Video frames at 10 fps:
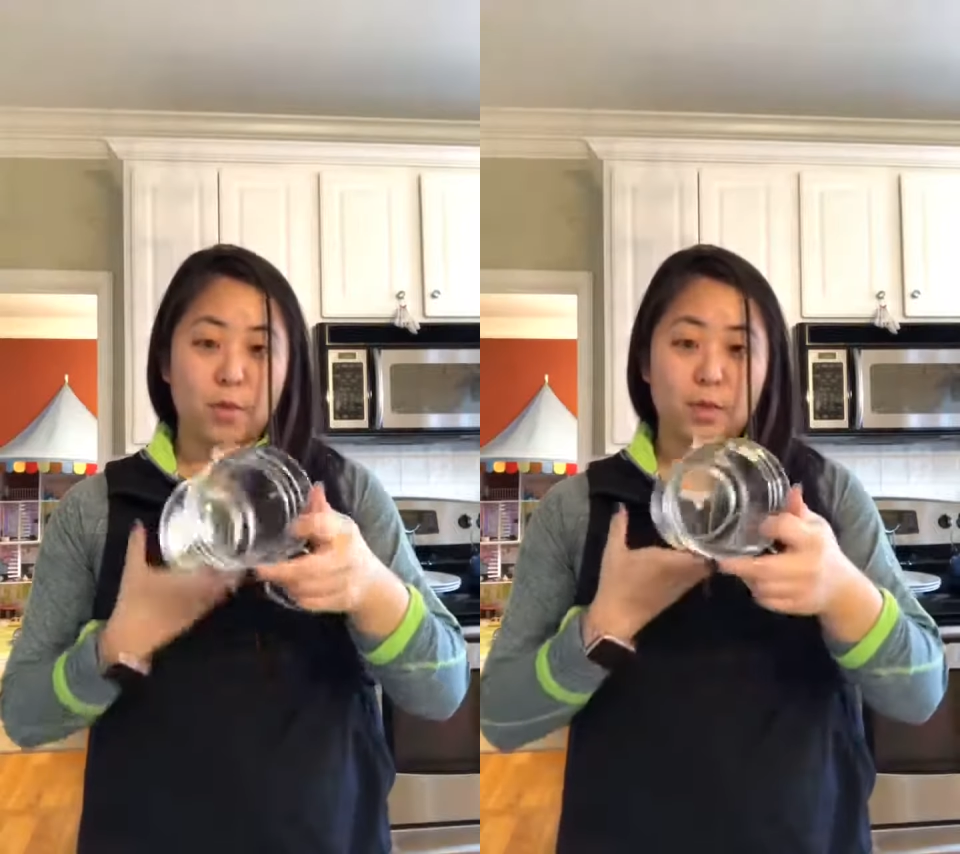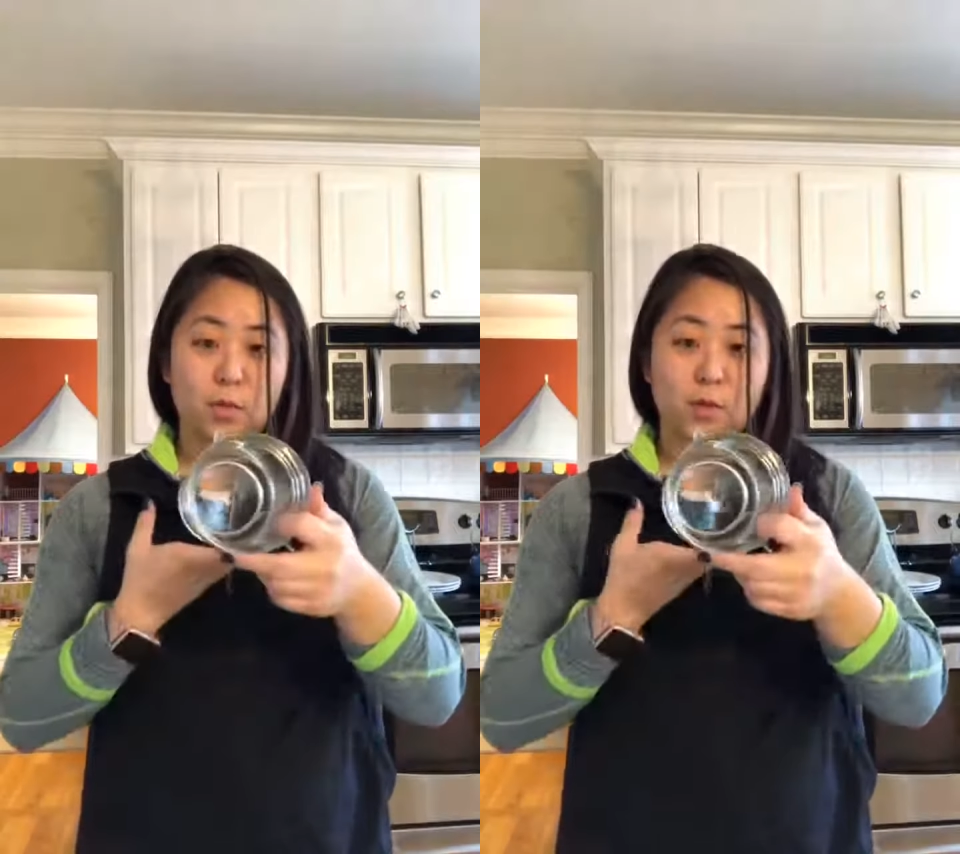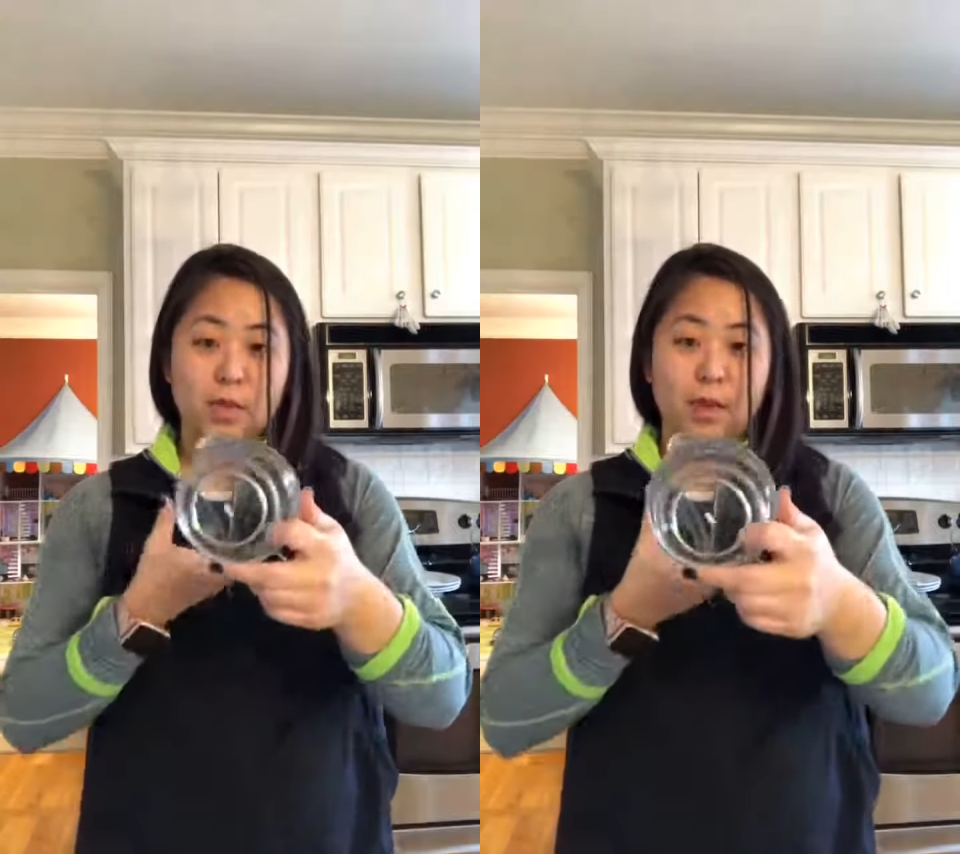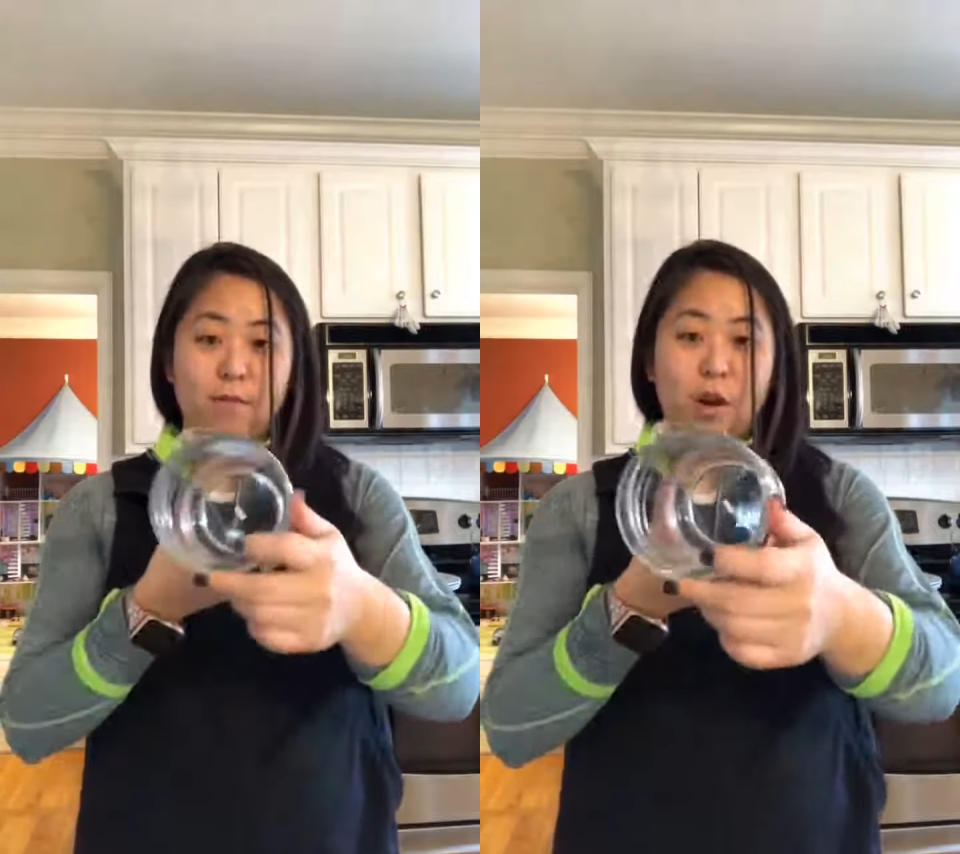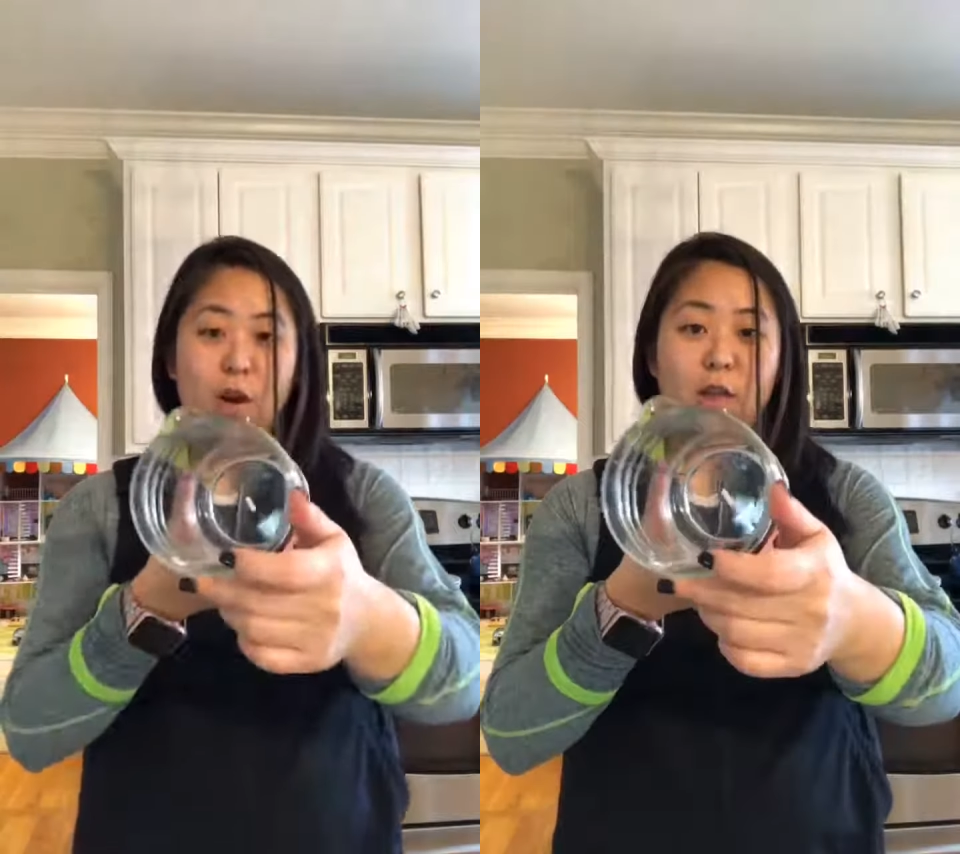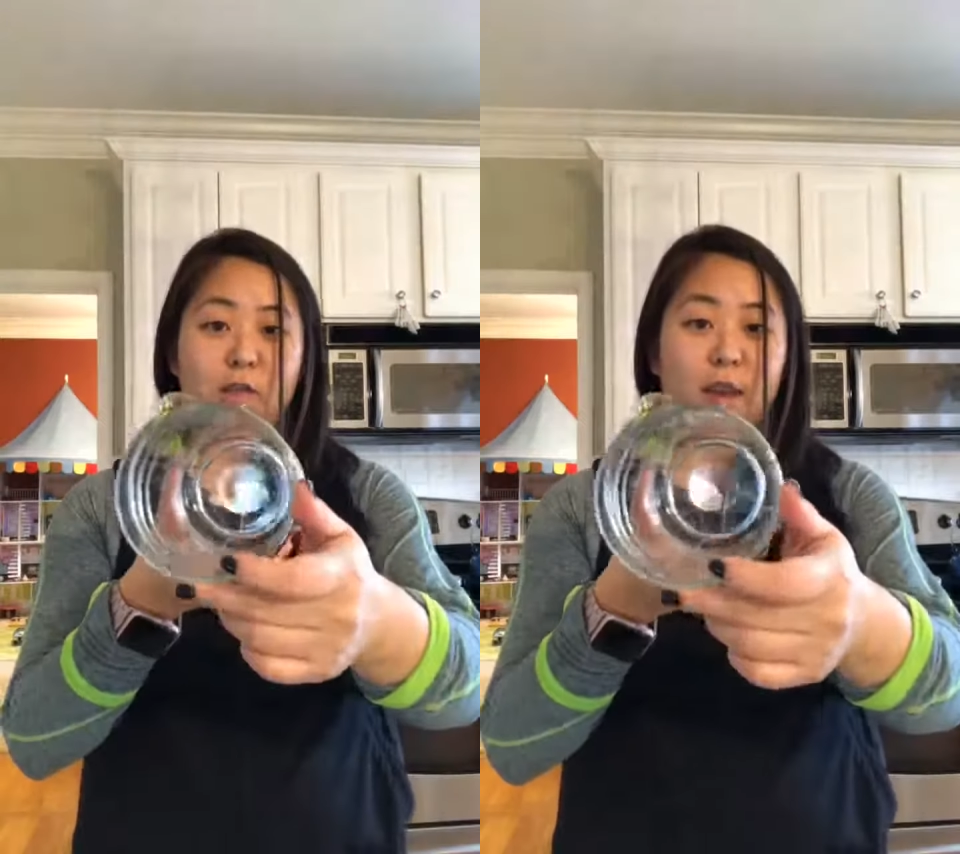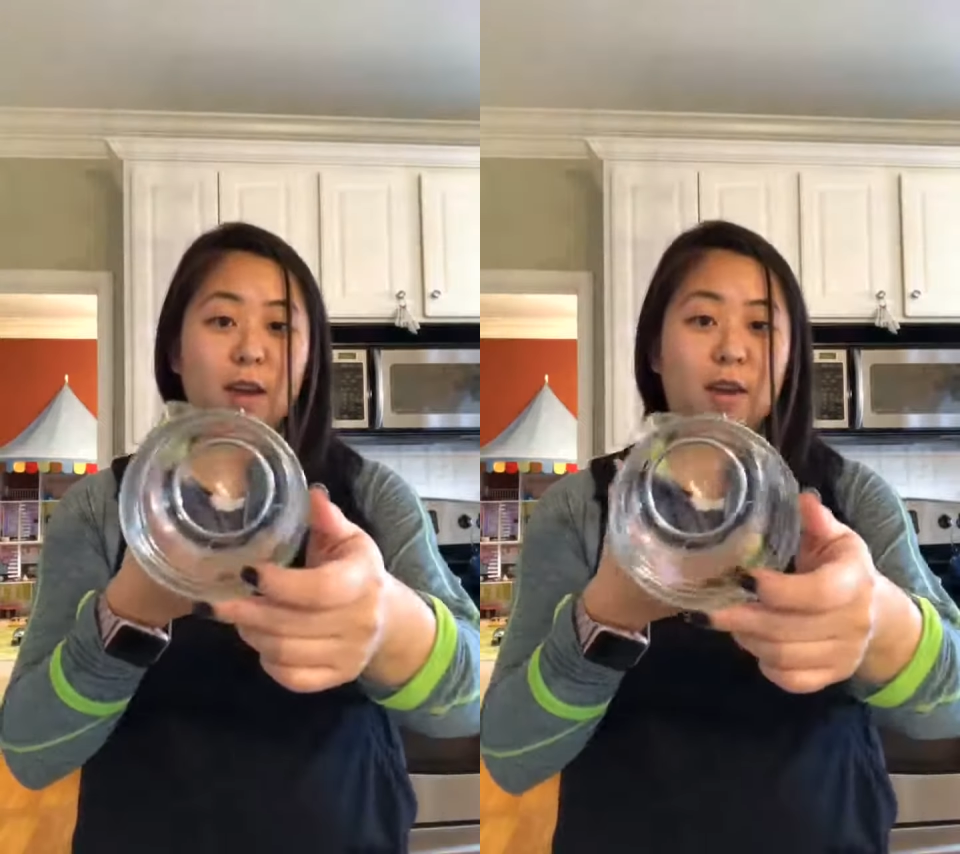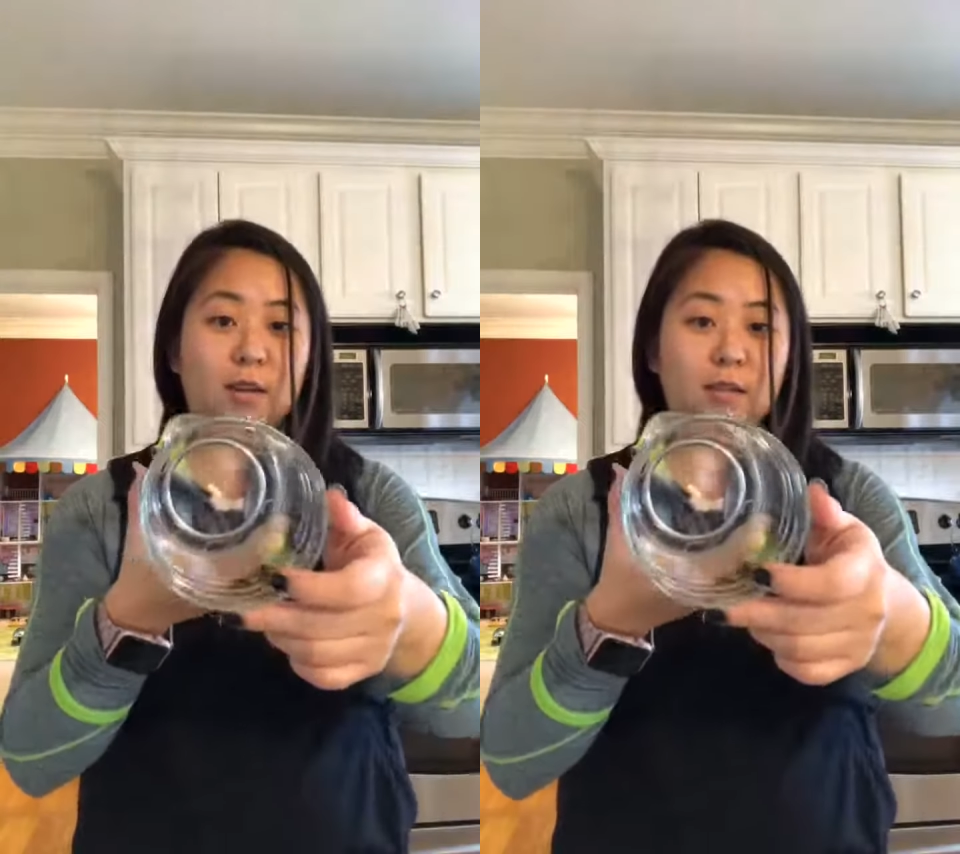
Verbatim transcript: but this one's like very thick.